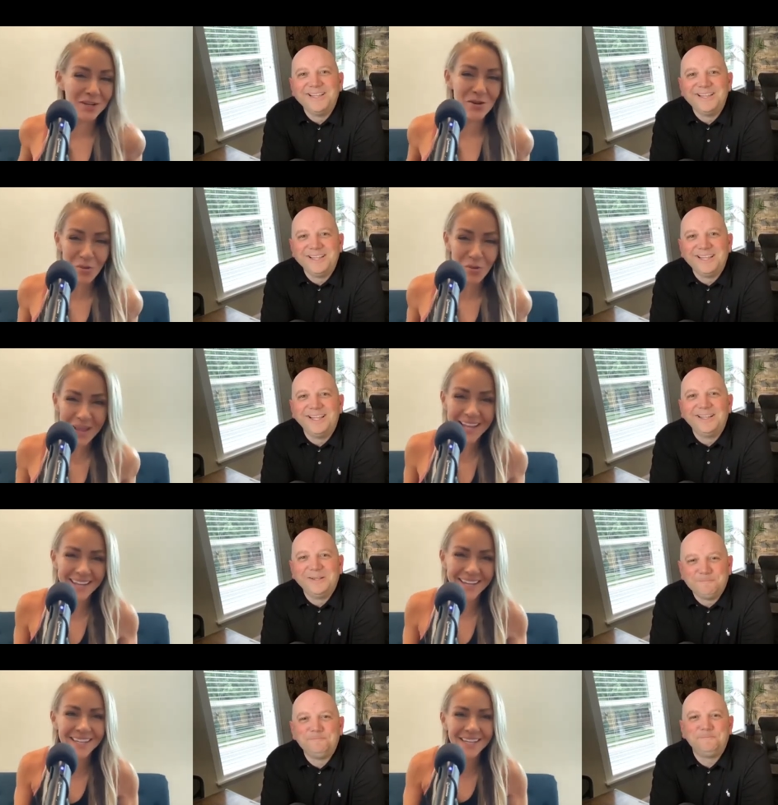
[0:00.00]
Speaker 1: no
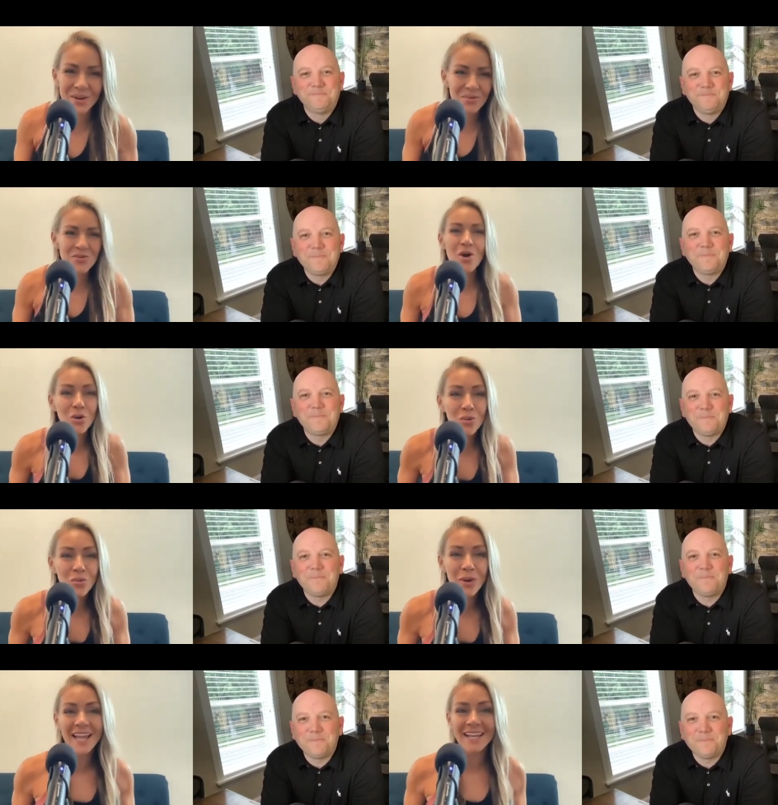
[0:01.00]
way, you know, no
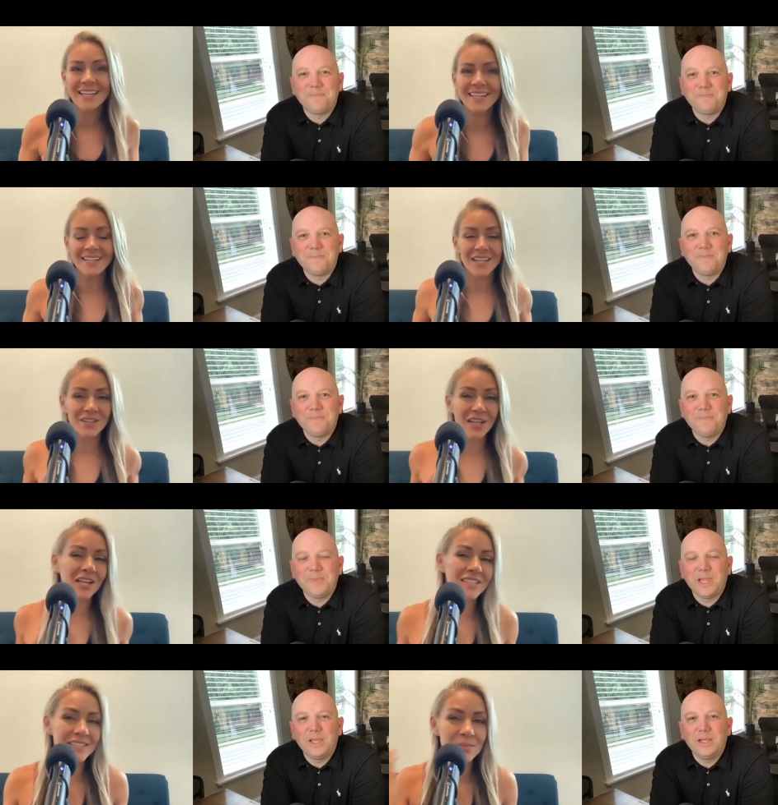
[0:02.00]
way that,
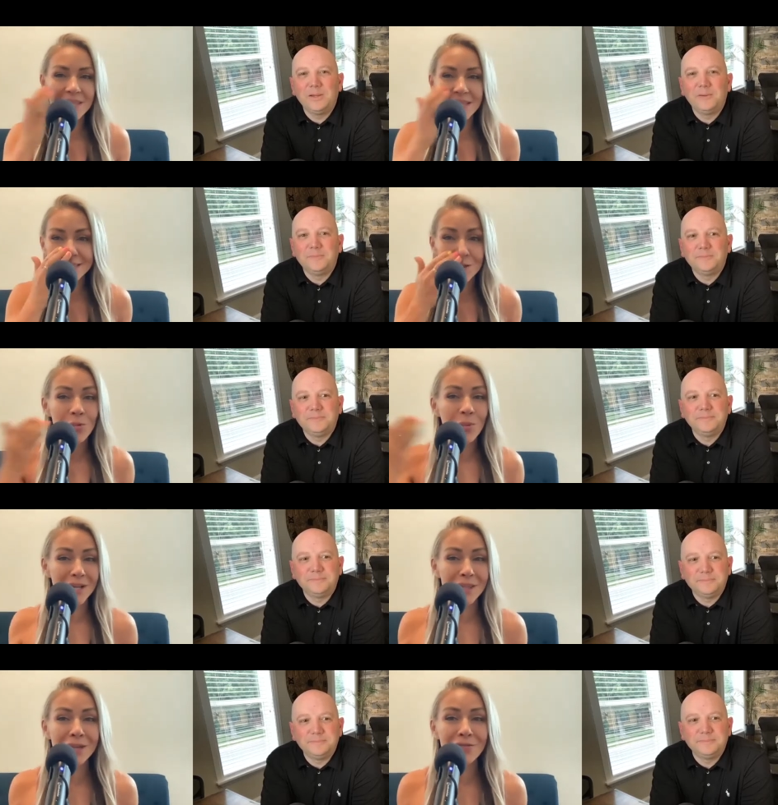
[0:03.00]
cause to me, that's no way
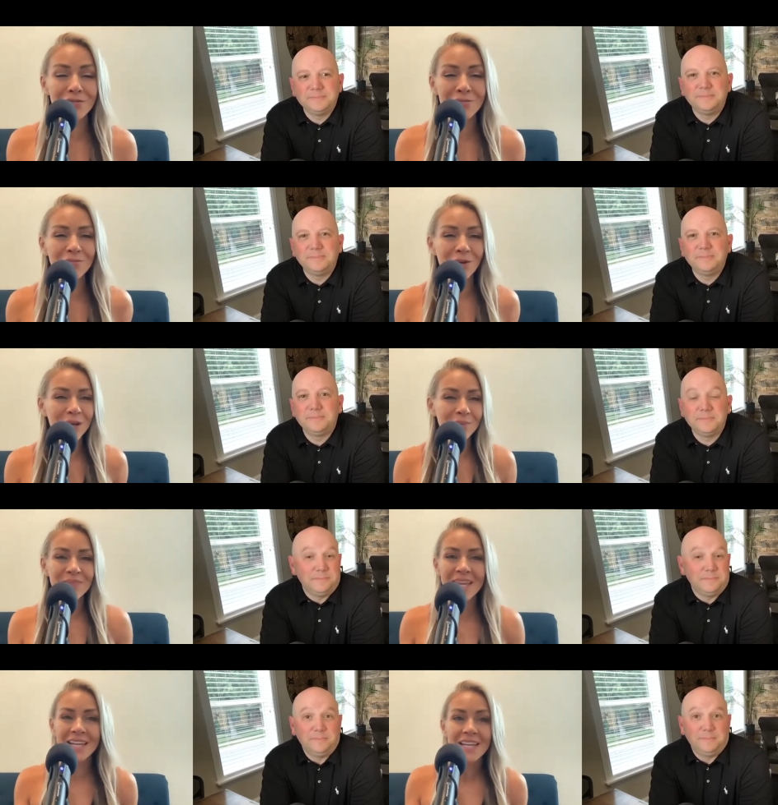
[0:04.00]
to live. Right.
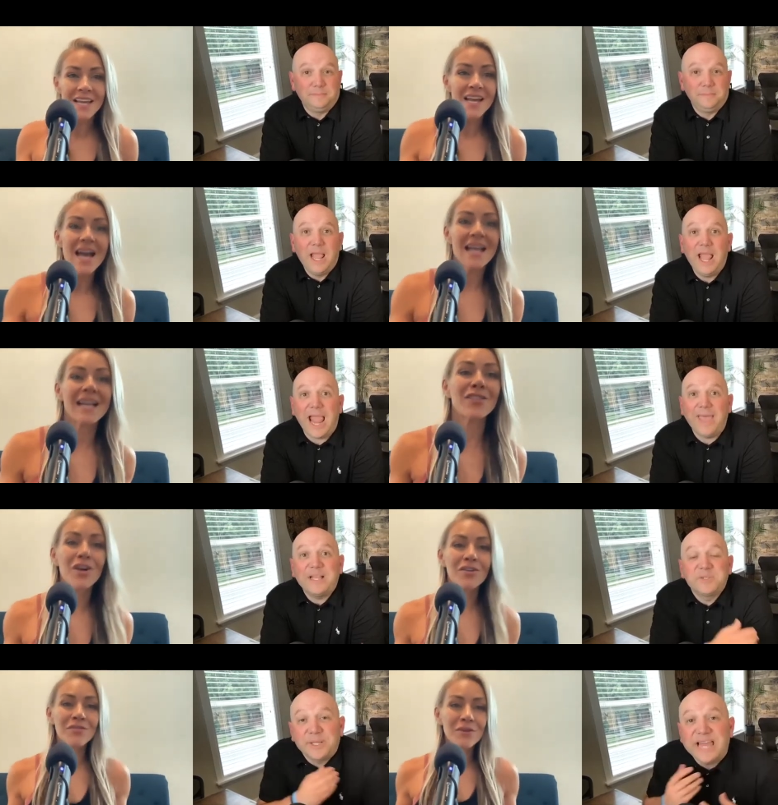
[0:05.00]
And, and I, and
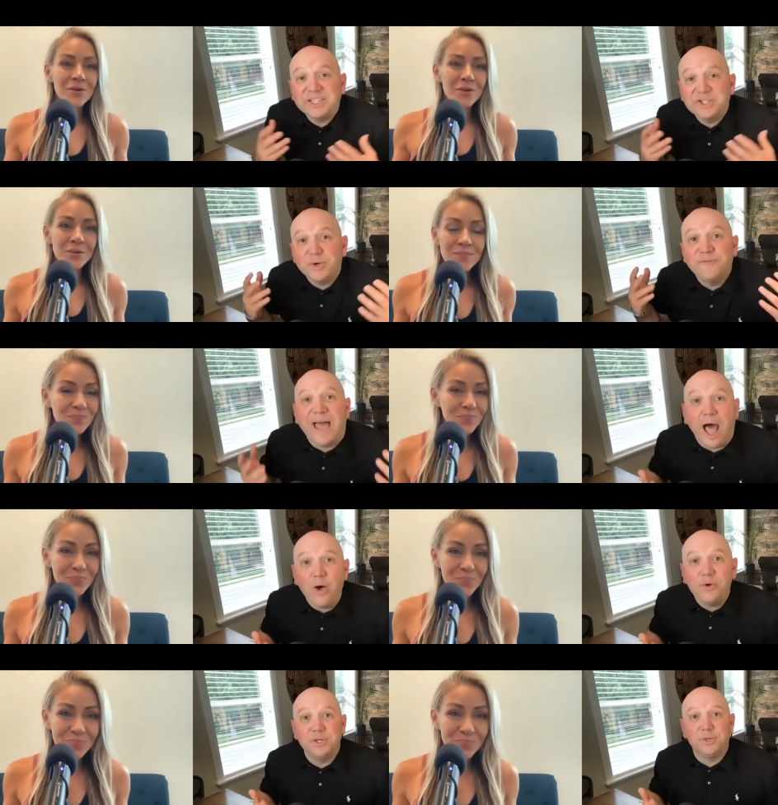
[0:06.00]
that's, love, but
Speaker 2: that's your
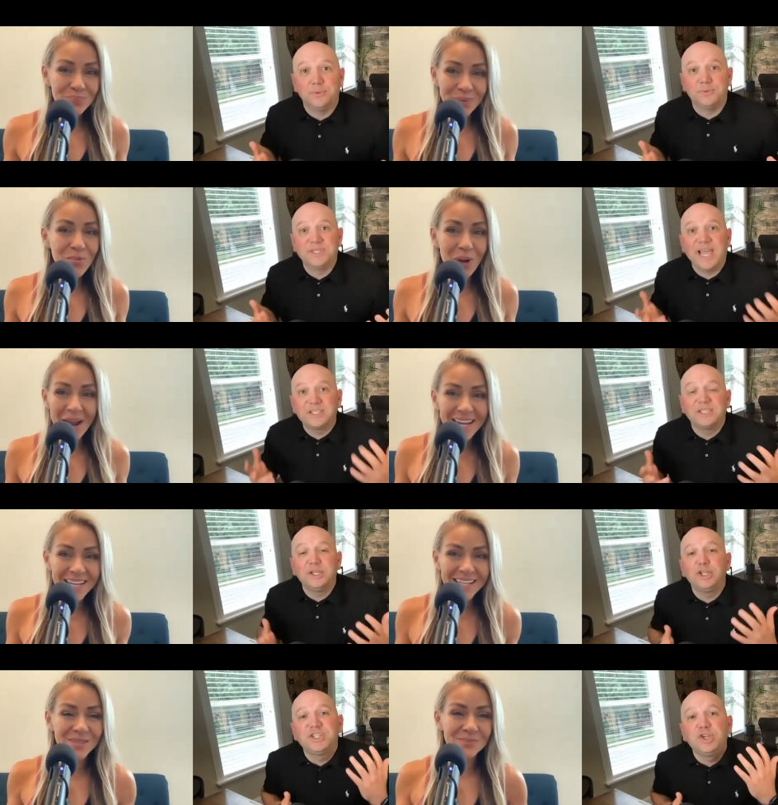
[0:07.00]
values. That's,
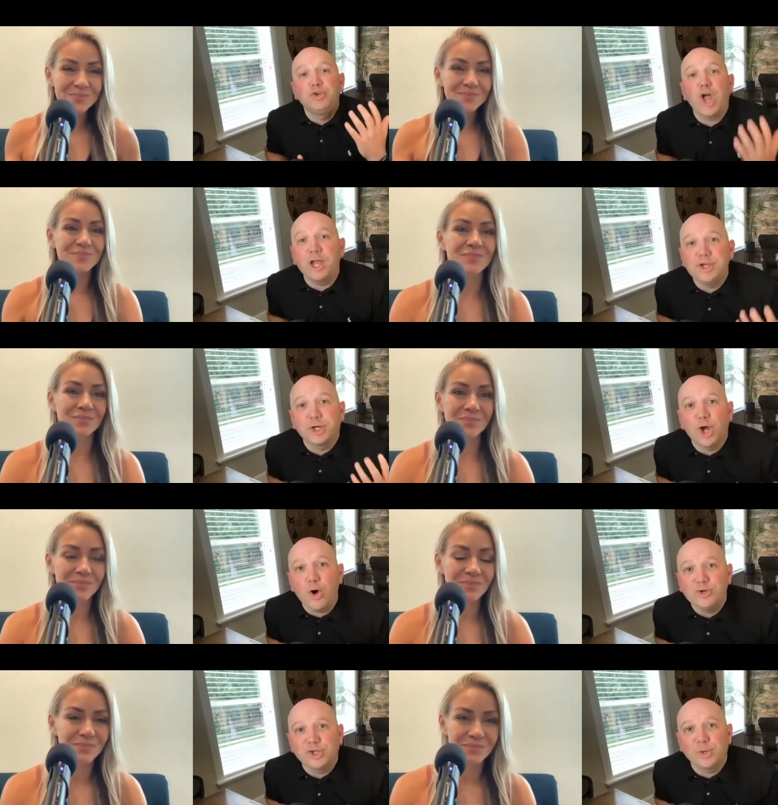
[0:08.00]
right. Your
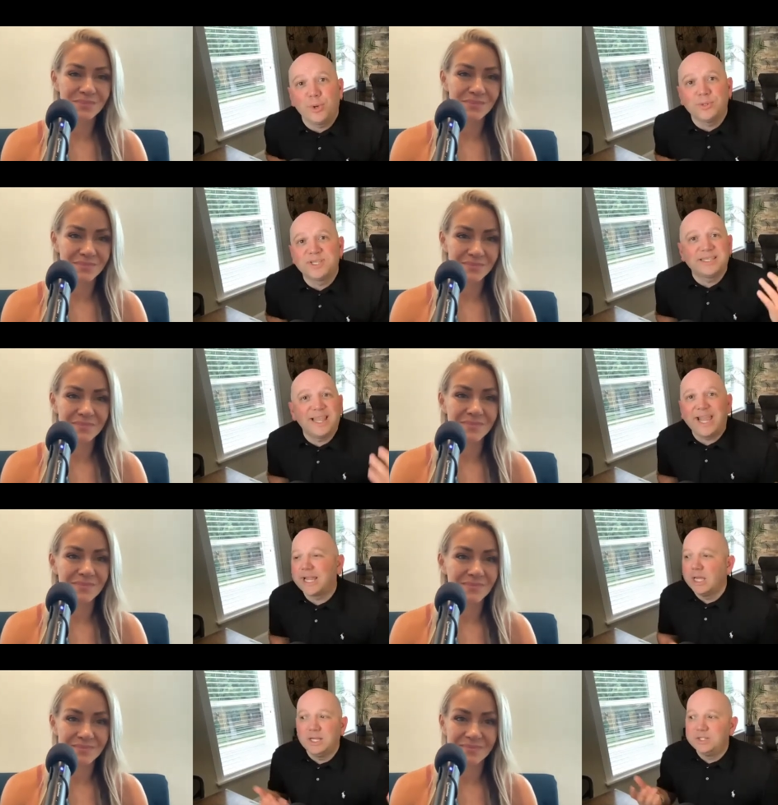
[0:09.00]
non-negotiables. It's like,
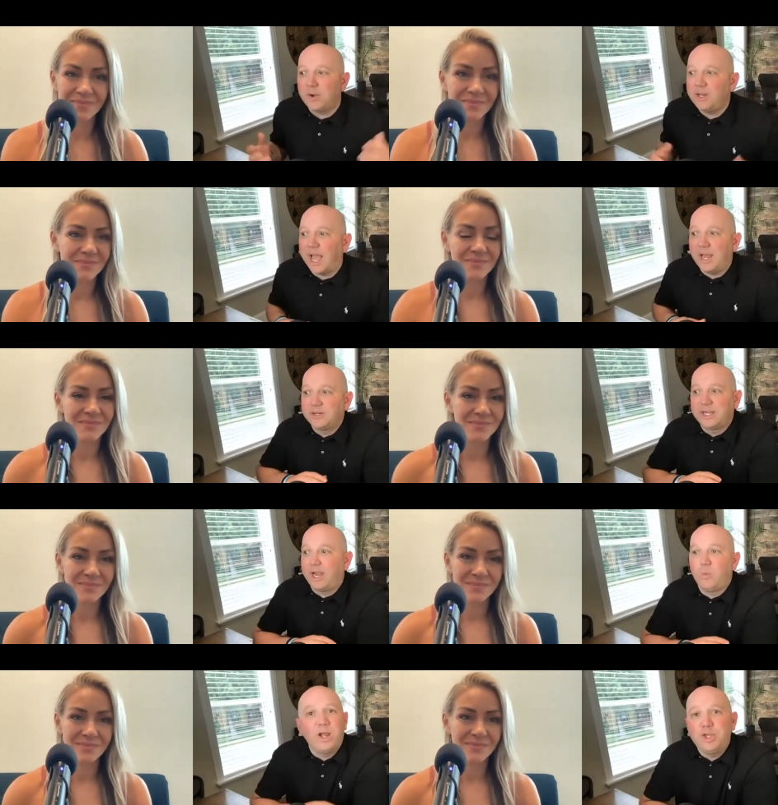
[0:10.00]
Tony, I don't
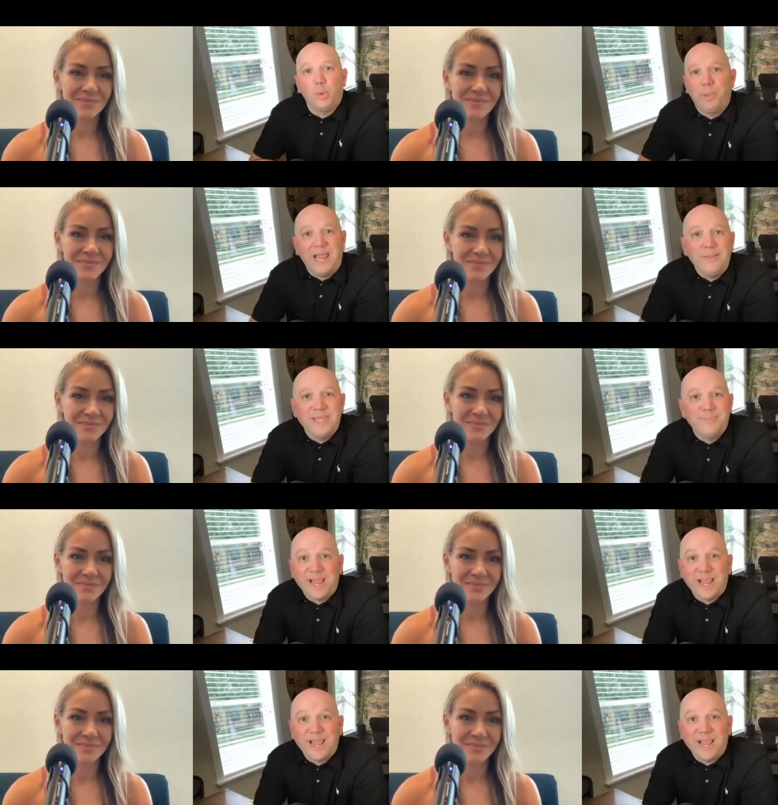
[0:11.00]
care what you'll pay me. My